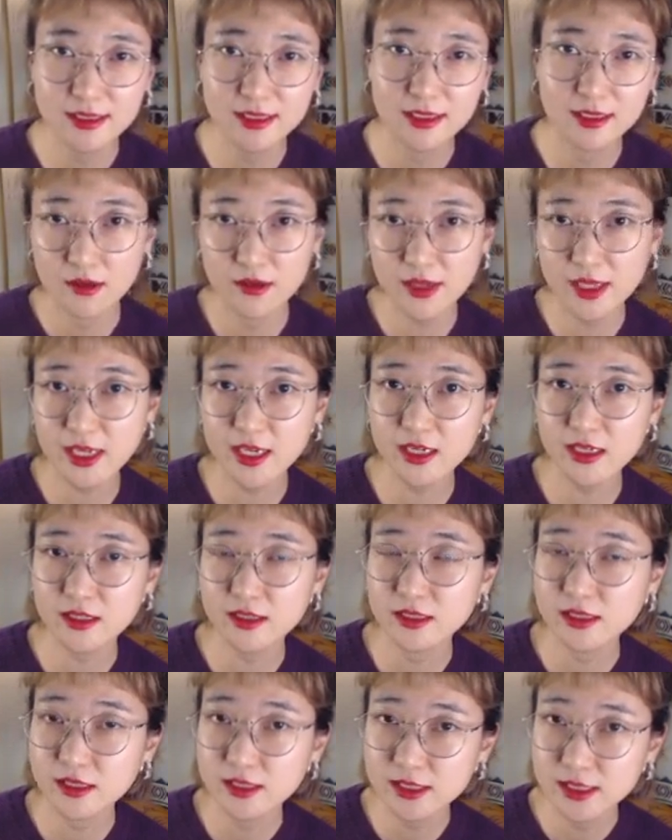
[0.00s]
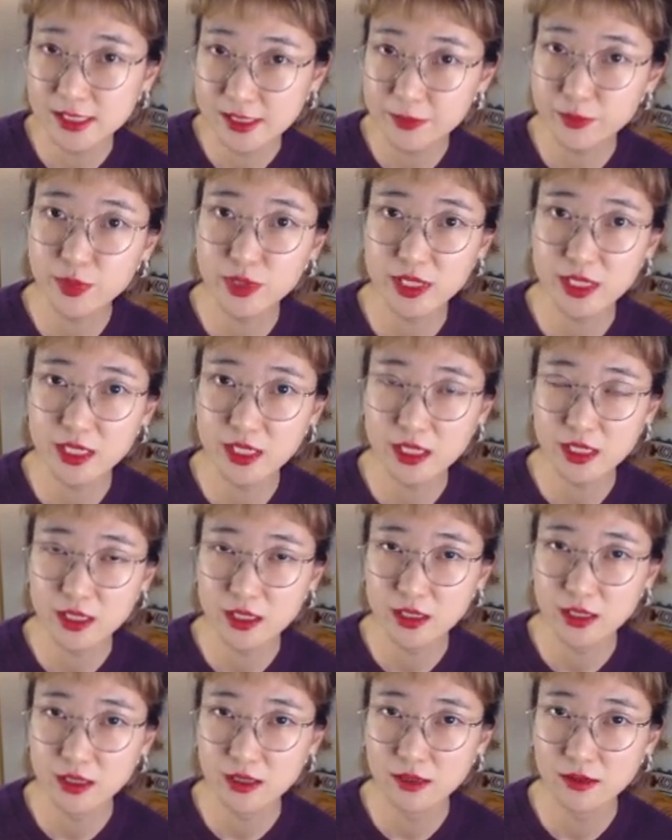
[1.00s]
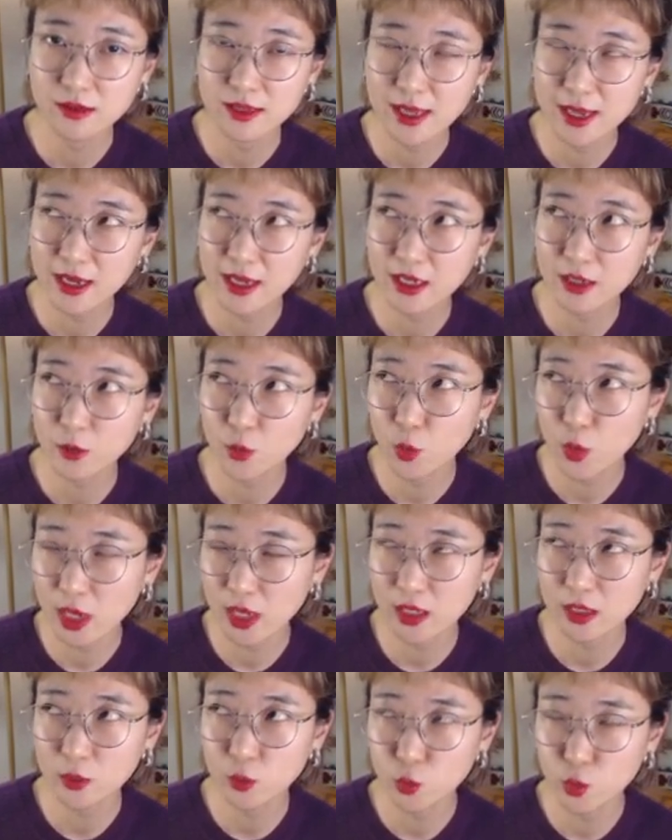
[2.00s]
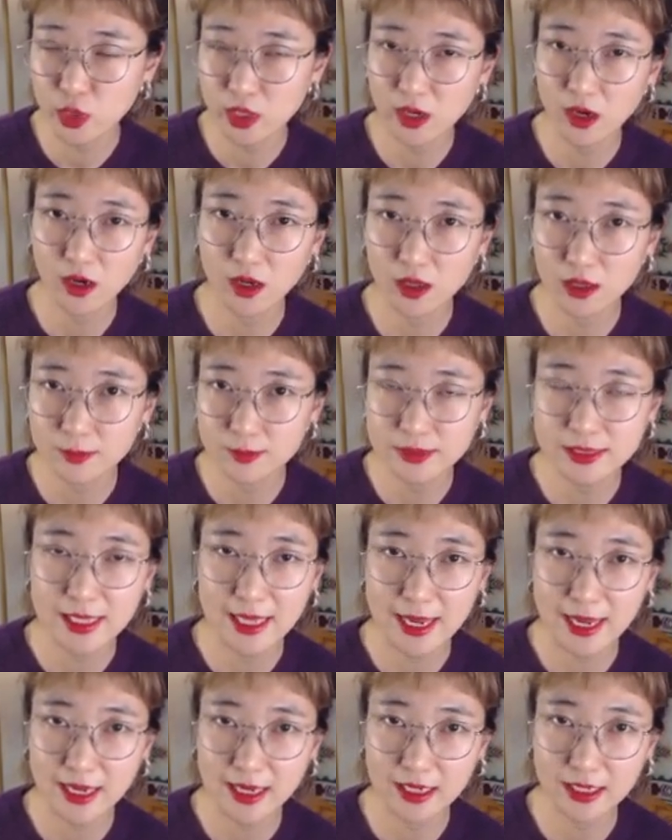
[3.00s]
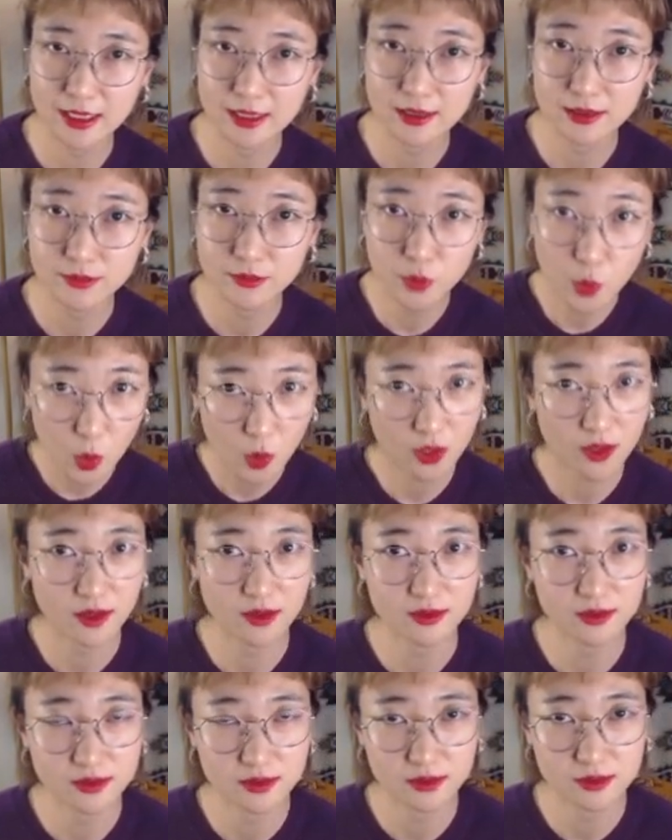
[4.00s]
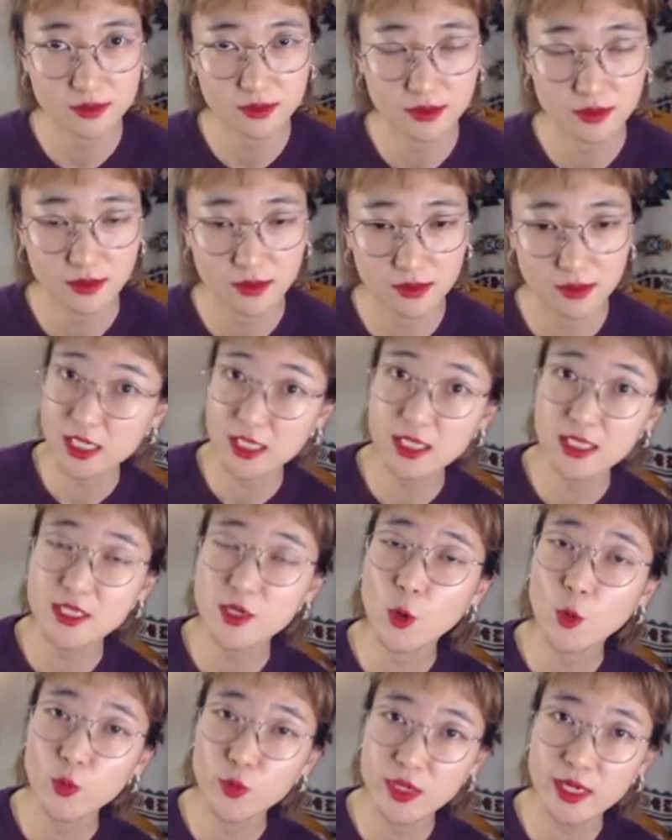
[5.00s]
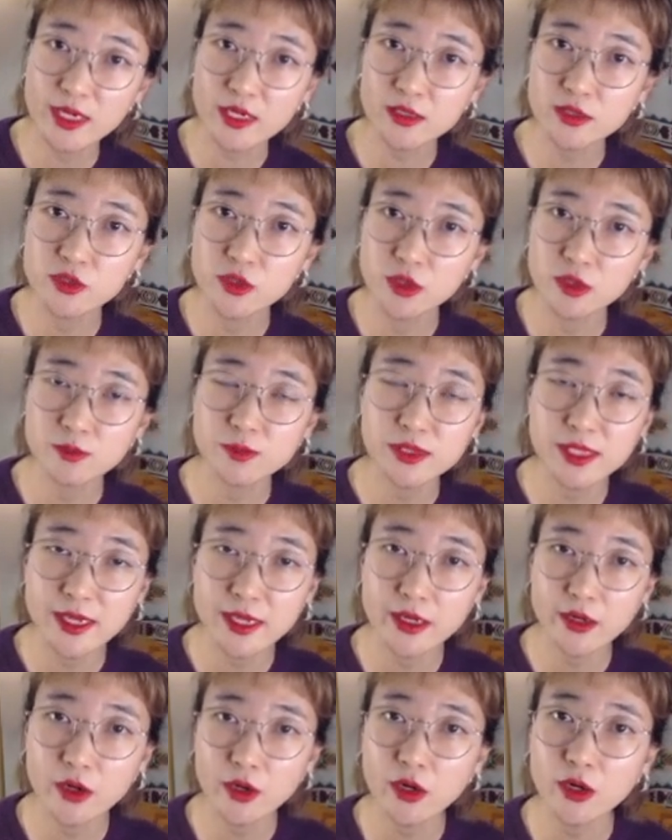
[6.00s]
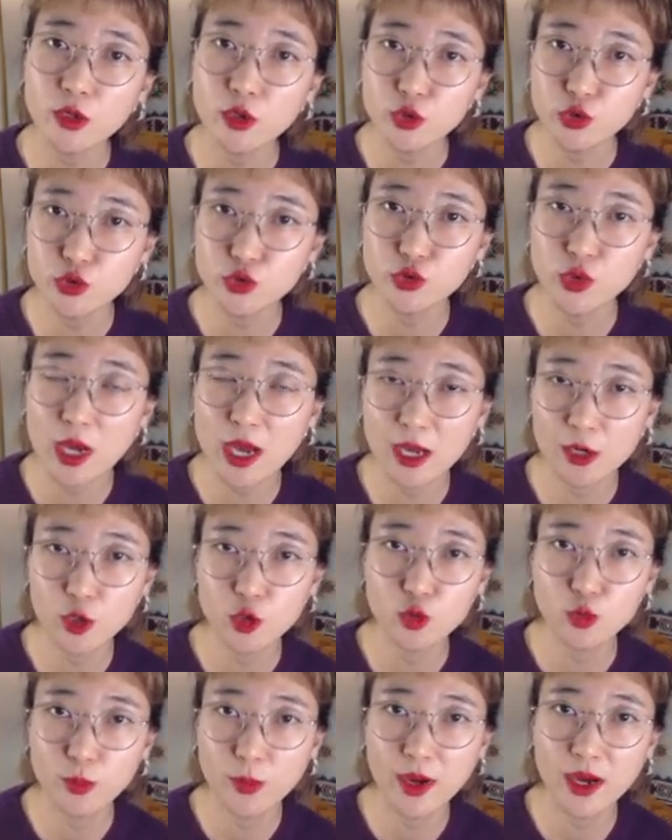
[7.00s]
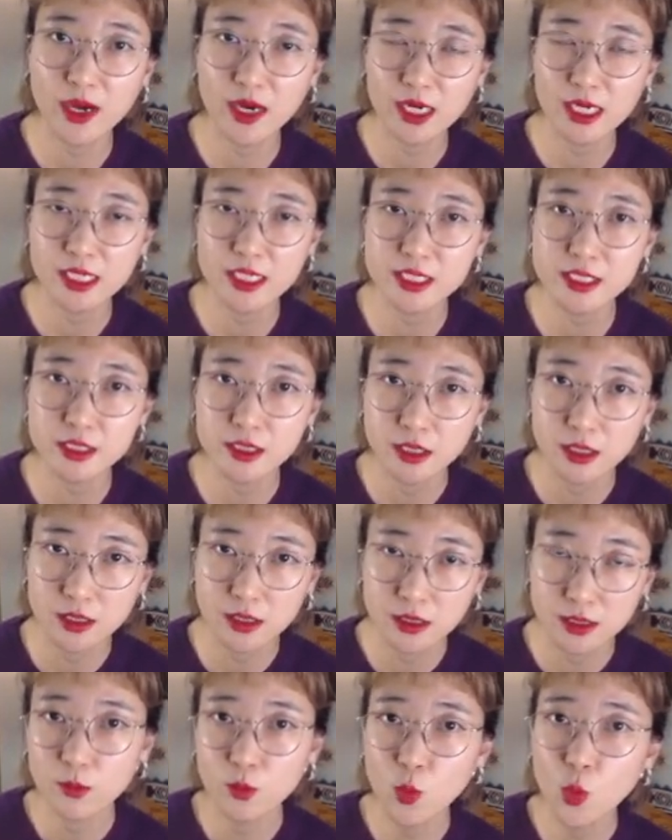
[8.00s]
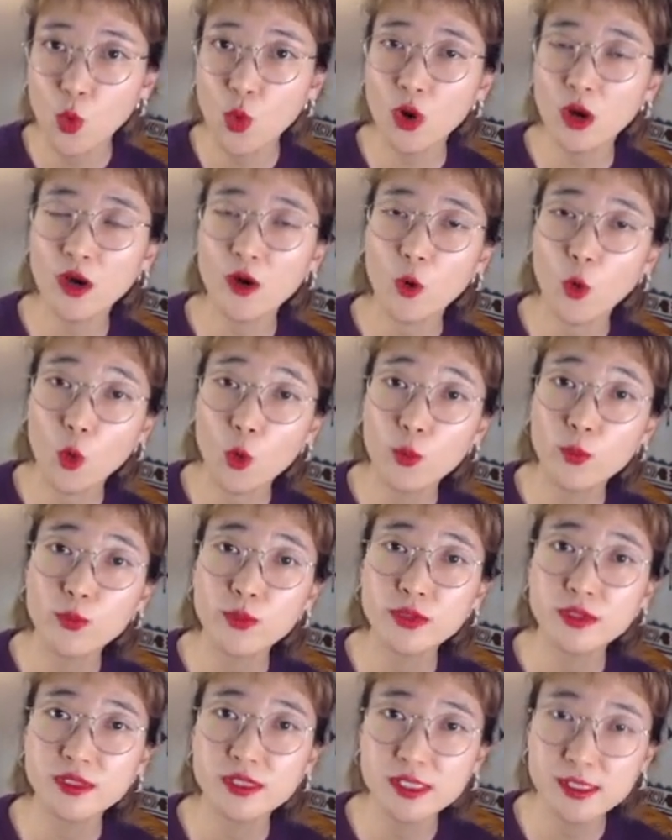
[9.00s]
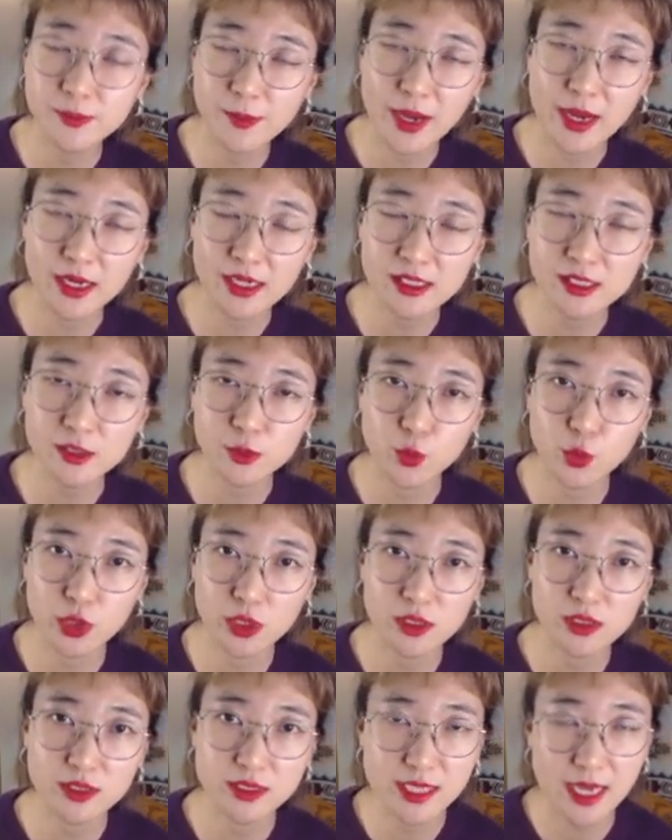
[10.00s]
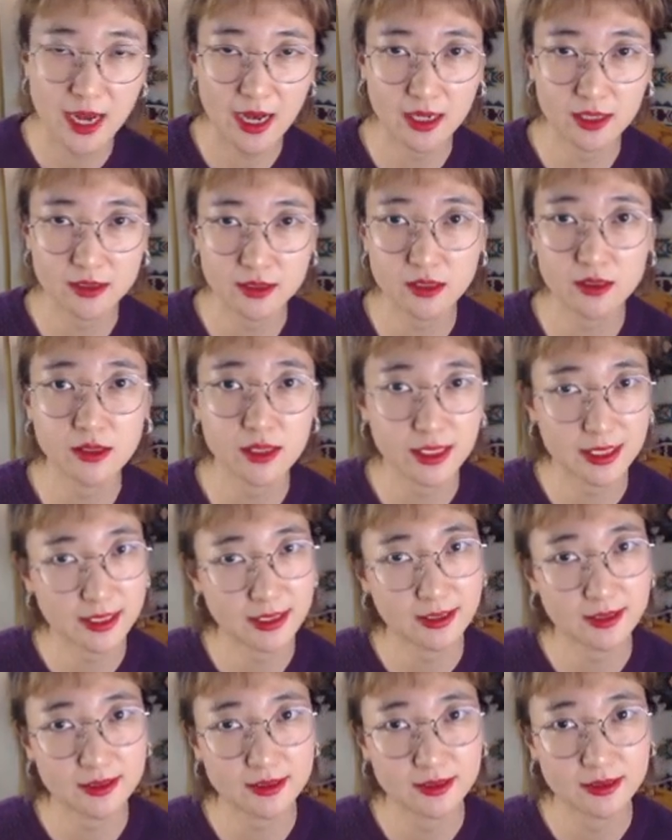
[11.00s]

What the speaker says: Think simply like when we are playing blokus. In the opening, the player who occupies more open space will take the lead.